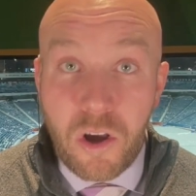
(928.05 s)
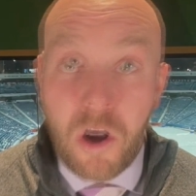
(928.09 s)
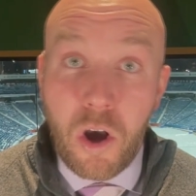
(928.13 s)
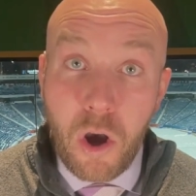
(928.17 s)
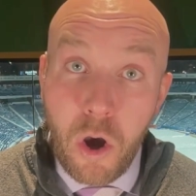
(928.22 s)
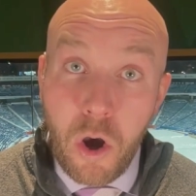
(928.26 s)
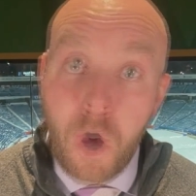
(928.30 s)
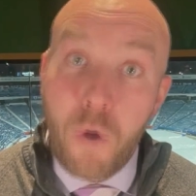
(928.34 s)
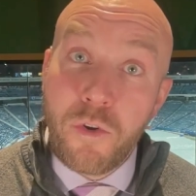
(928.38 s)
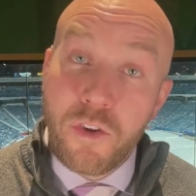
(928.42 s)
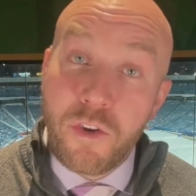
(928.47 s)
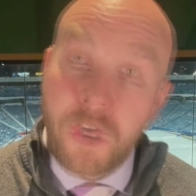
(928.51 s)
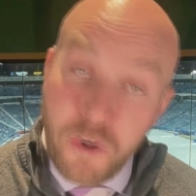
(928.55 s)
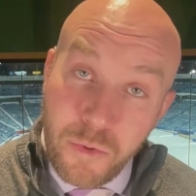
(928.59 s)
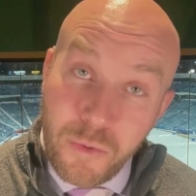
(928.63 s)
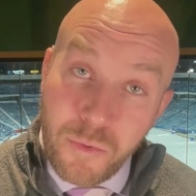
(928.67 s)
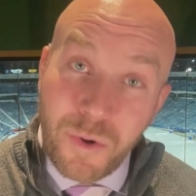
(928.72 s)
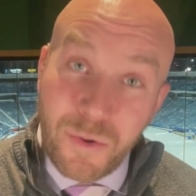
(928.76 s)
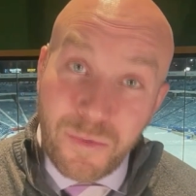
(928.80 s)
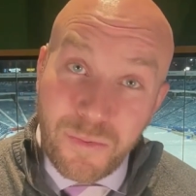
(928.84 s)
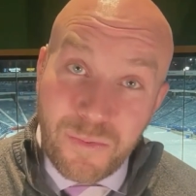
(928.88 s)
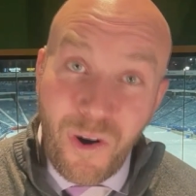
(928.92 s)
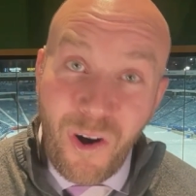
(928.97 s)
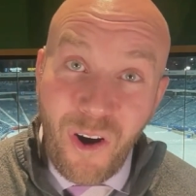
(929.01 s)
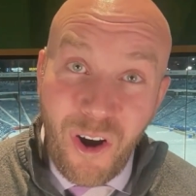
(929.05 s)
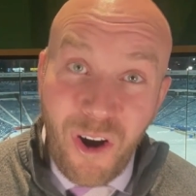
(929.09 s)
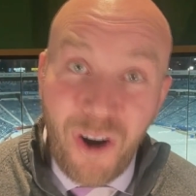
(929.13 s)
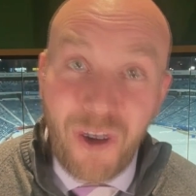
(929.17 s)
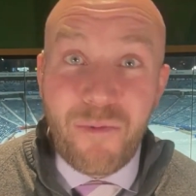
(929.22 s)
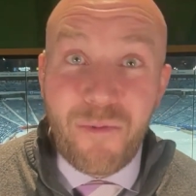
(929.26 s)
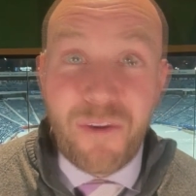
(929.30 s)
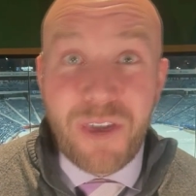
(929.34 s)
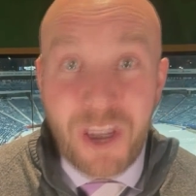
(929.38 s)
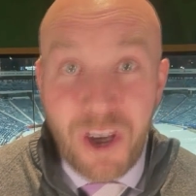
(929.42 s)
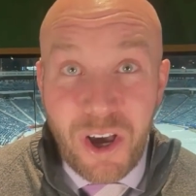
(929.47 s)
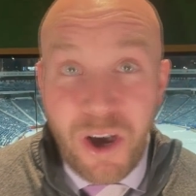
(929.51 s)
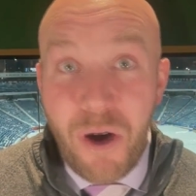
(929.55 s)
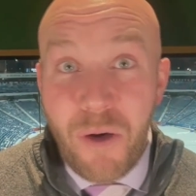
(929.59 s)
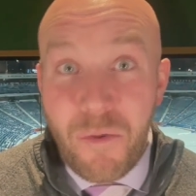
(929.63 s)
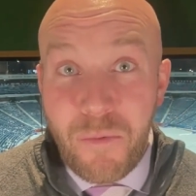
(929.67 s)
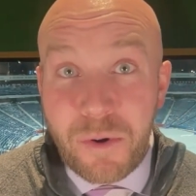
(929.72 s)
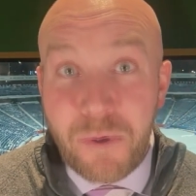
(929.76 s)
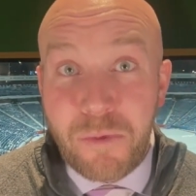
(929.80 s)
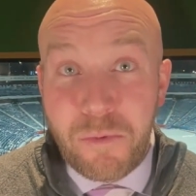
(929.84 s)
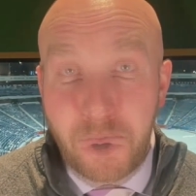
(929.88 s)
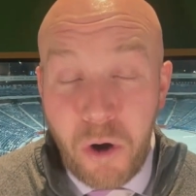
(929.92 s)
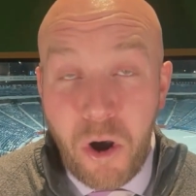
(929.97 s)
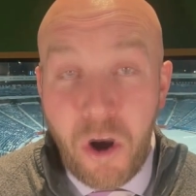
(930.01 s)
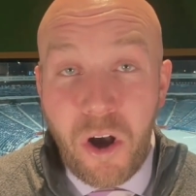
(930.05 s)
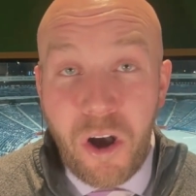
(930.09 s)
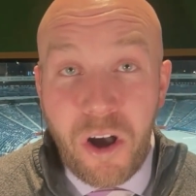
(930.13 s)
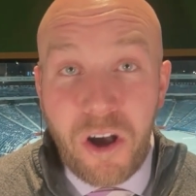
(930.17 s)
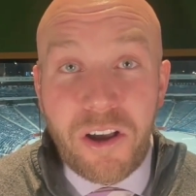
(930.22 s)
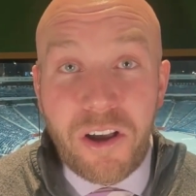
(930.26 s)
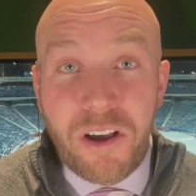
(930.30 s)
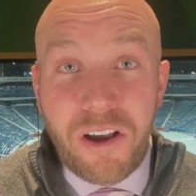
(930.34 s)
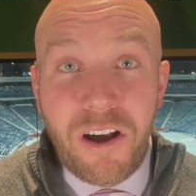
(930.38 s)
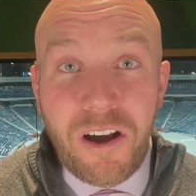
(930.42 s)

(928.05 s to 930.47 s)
Oh, you were wrong. We all were wrong